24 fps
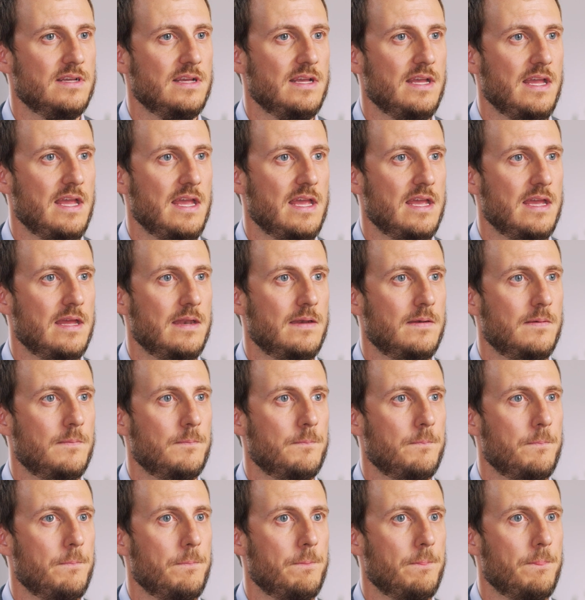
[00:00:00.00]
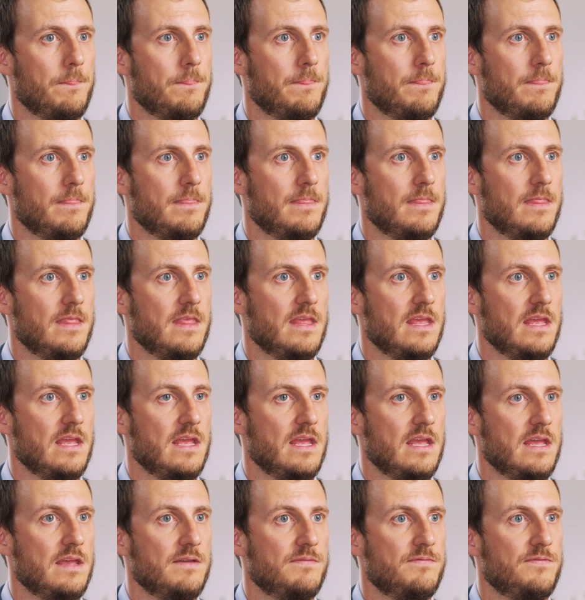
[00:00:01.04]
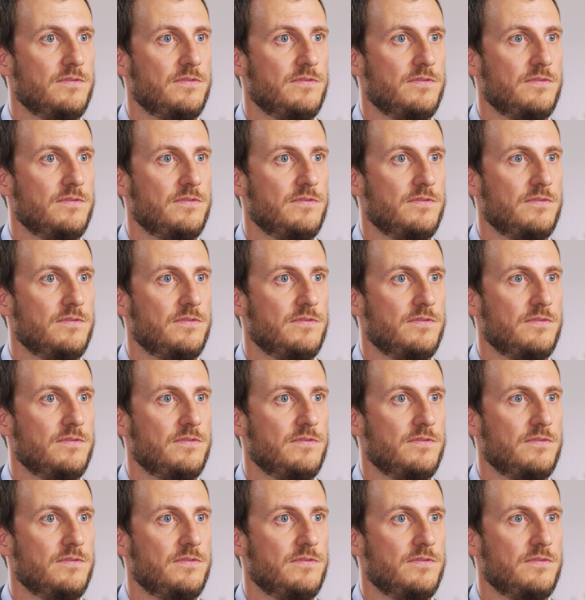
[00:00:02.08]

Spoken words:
And if